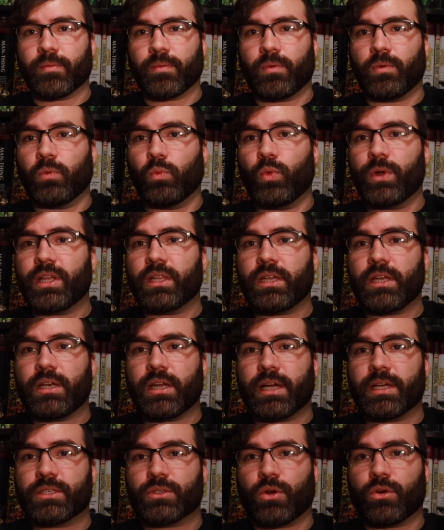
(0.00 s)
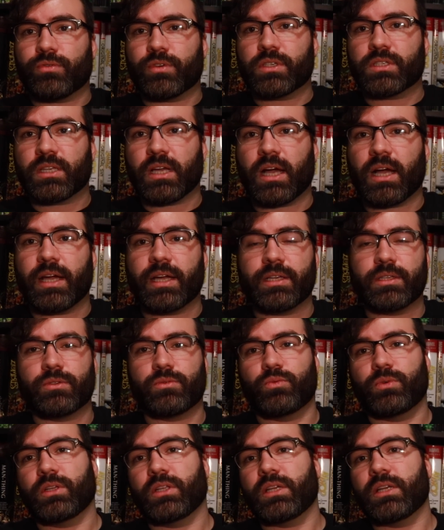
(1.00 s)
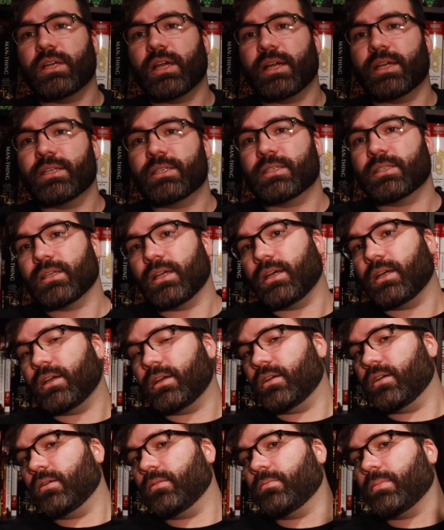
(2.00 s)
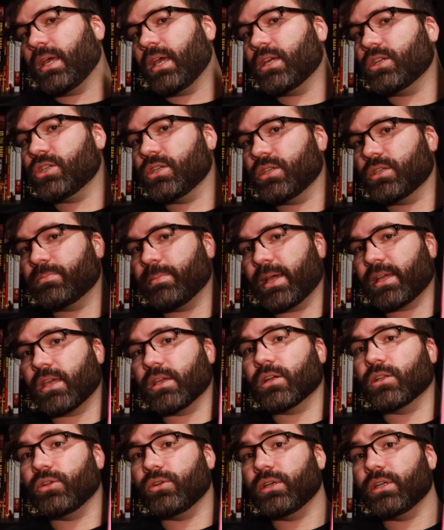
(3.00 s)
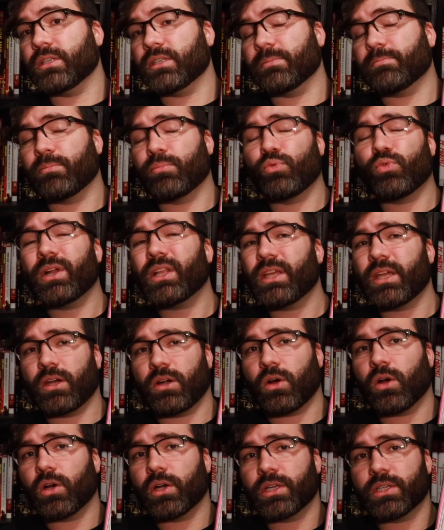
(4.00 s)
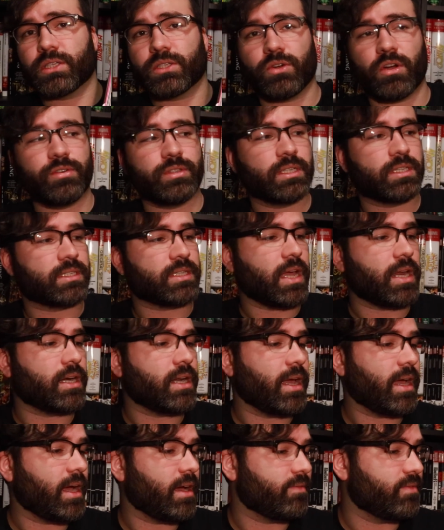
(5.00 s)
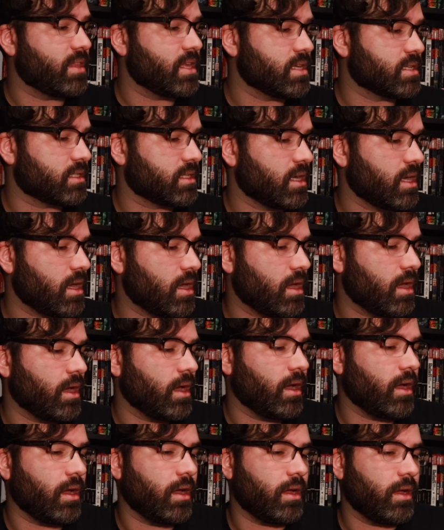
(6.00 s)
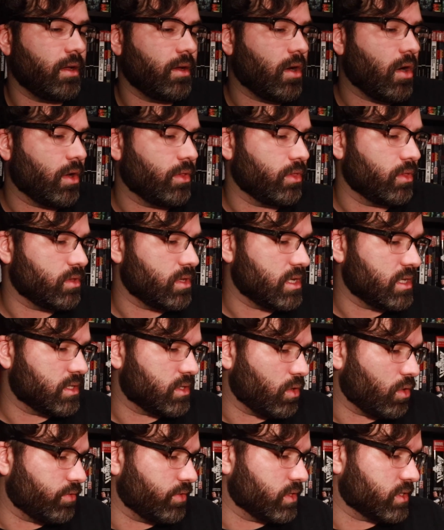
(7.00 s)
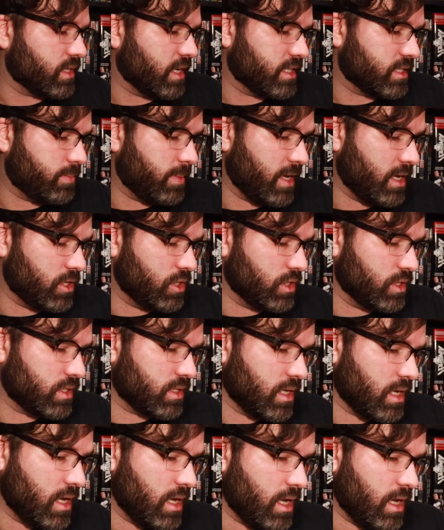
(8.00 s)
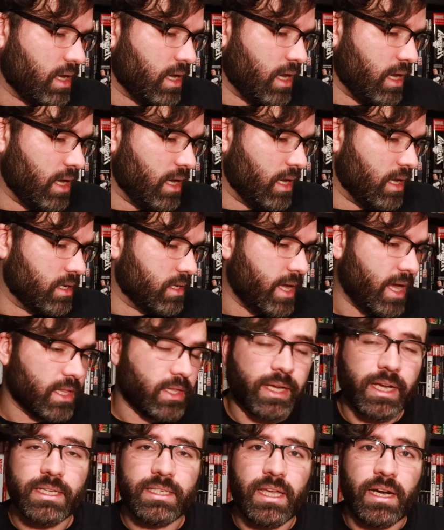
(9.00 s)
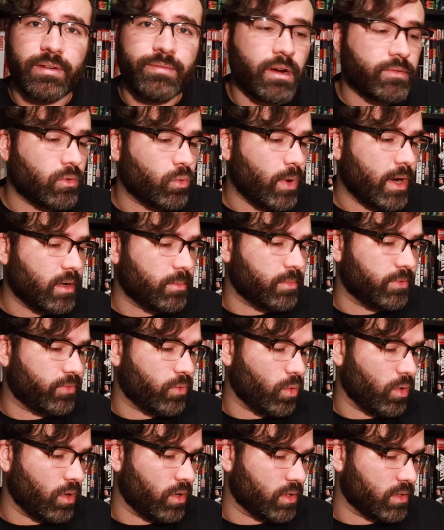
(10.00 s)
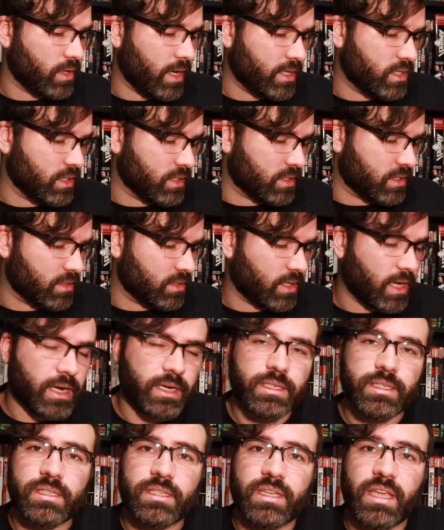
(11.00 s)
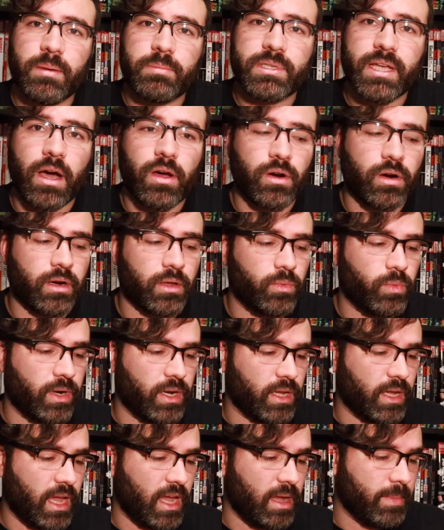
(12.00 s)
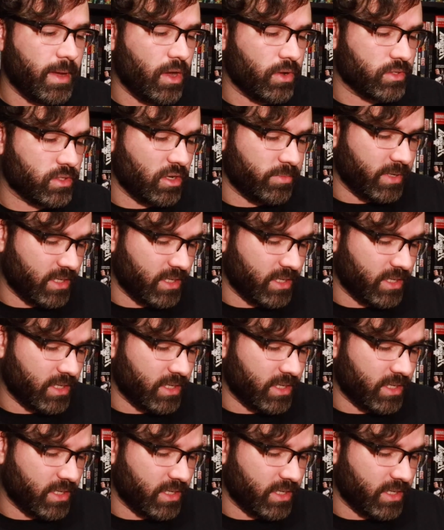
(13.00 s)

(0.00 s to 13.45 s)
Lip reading: Really nice oversized, really nice pages. Becky Cloonan is a brilliant artist, so I was excited to have this on these oversized pages. And yeah, like I said, I've never read it before. I just kind of skipped out on it when it came out, so I'm